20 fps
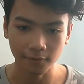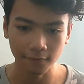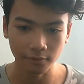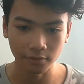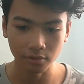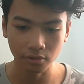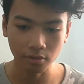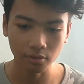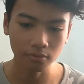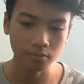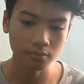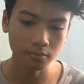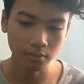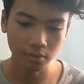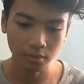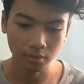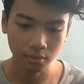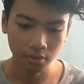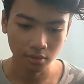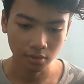If you go
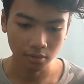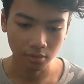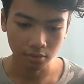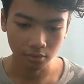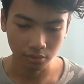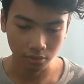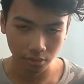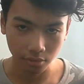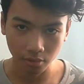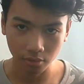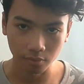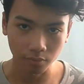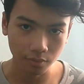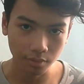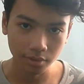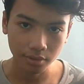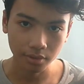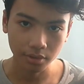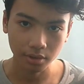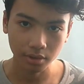to your
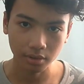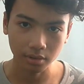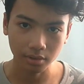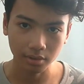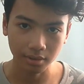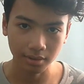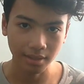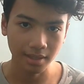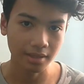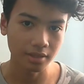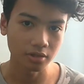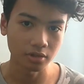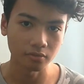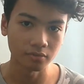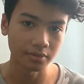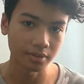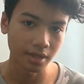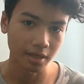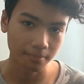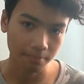work, then you
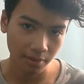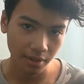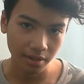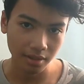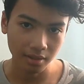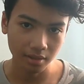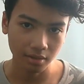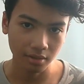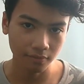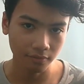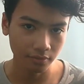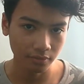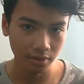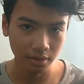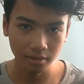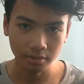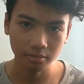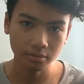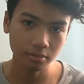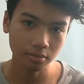will get paid. If you
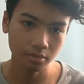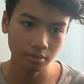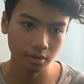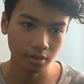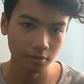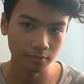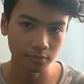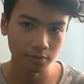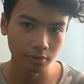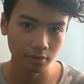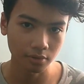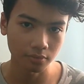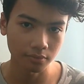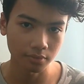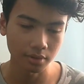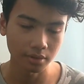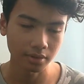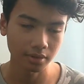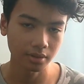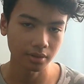didn't come to your
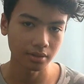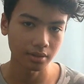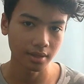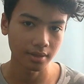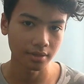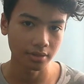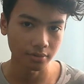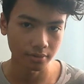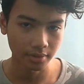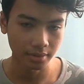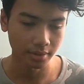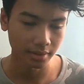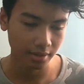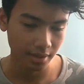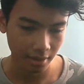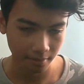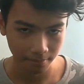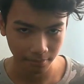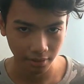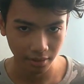work, then you didn't
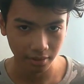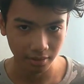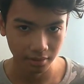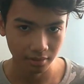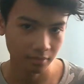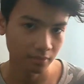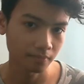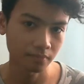get paid.